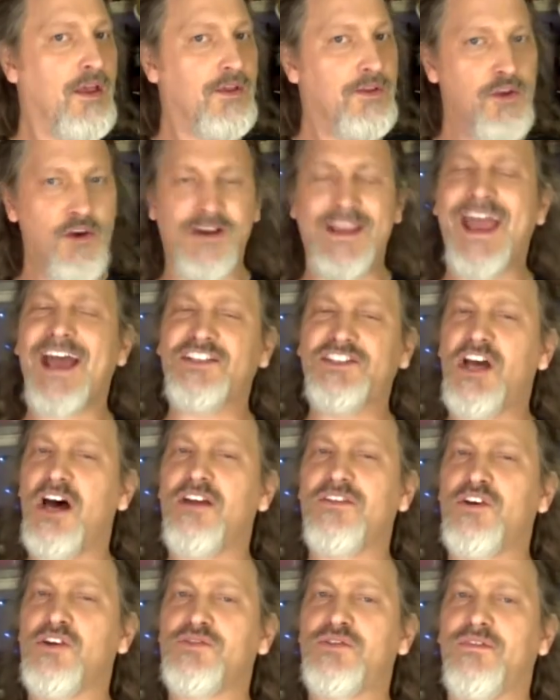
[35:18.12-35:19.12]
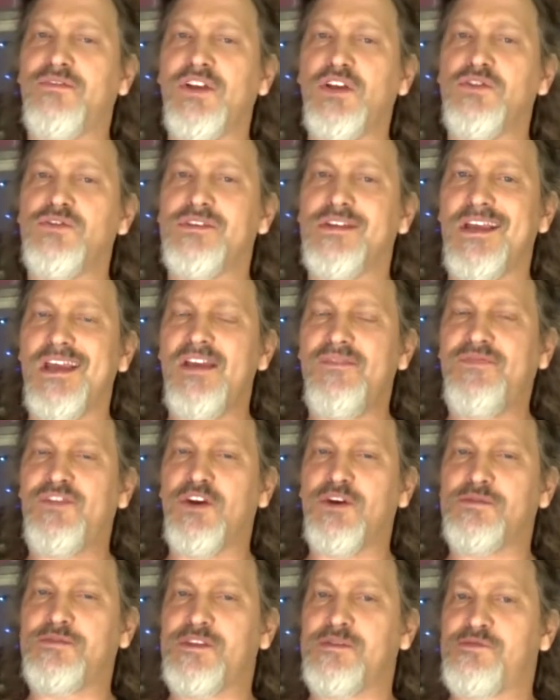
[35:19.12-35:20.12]
You'll catch all those reviews if
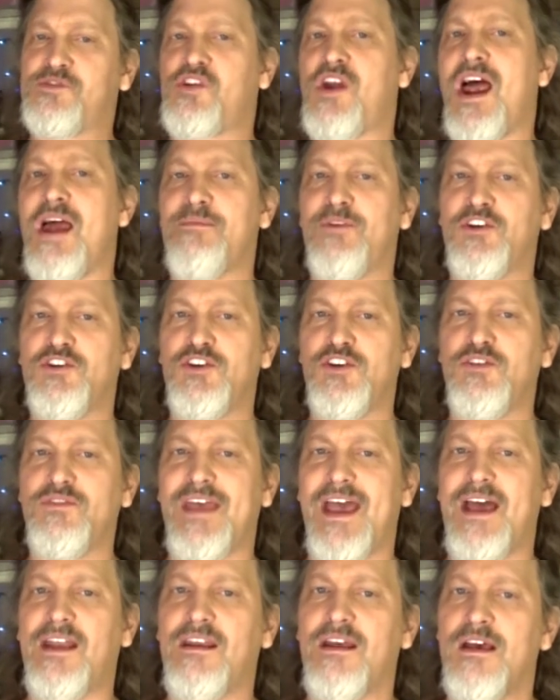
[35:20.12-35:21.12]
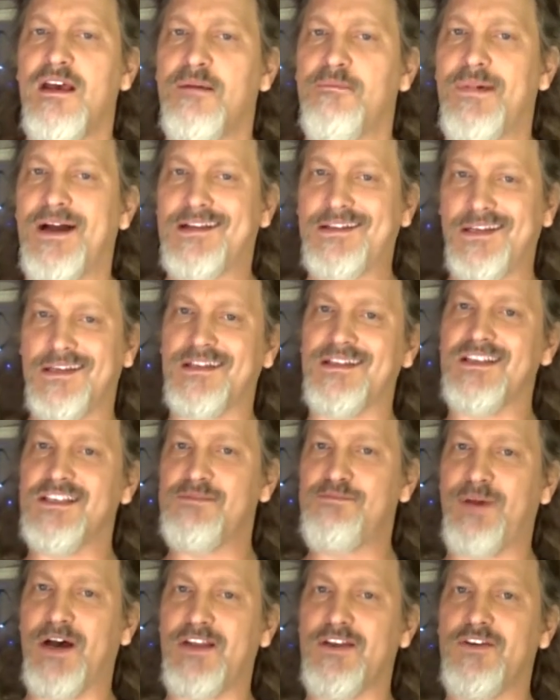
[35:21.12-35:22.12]
you're a subscriber. Do that by clicking
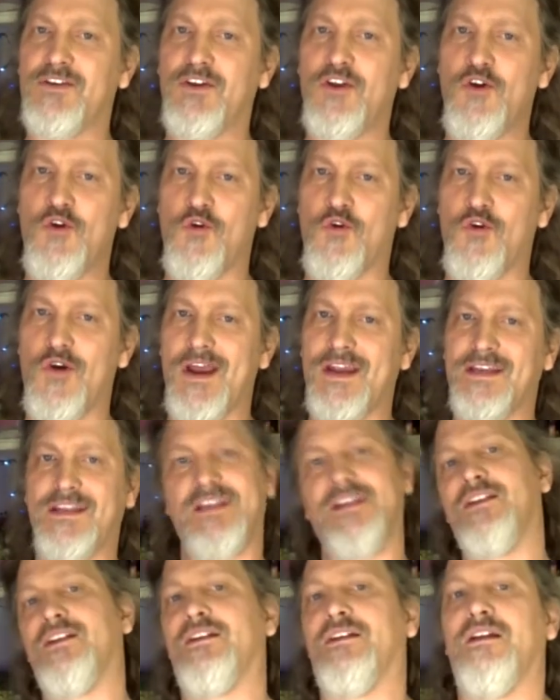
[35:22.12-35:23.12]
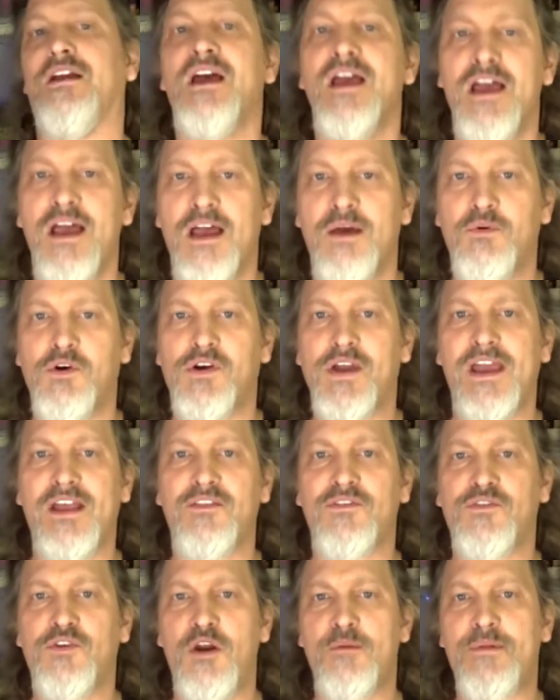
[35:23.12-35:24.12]
this button right here. And we'll go
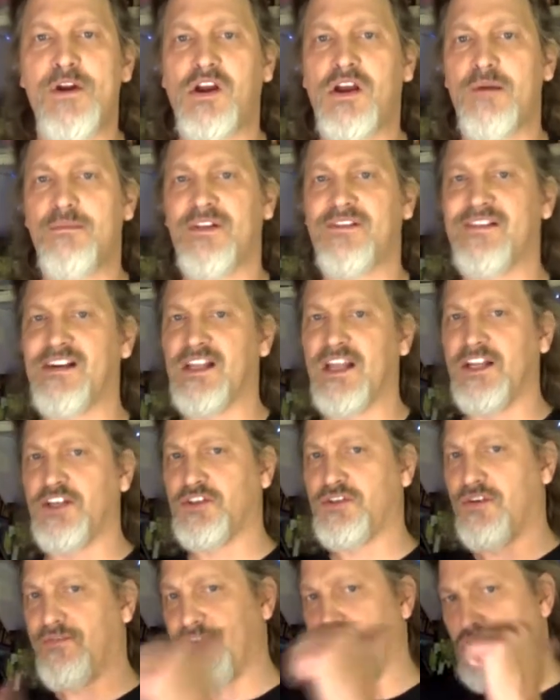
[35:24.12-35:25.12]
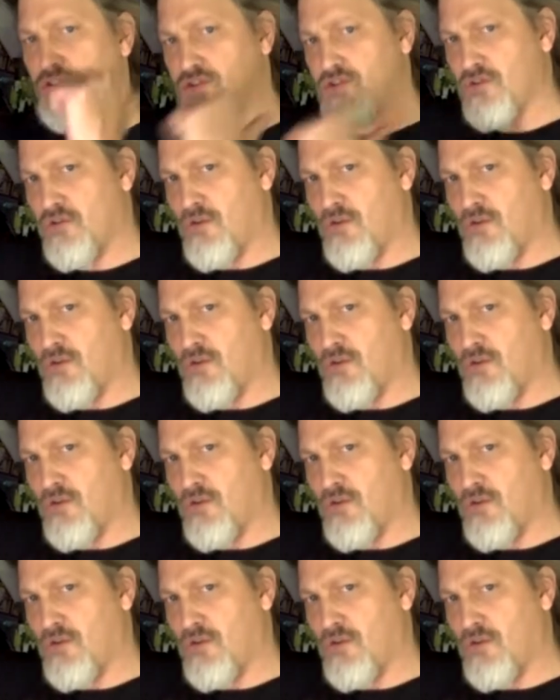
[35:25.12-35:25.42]
ahead and throw up a couple of our latest reviews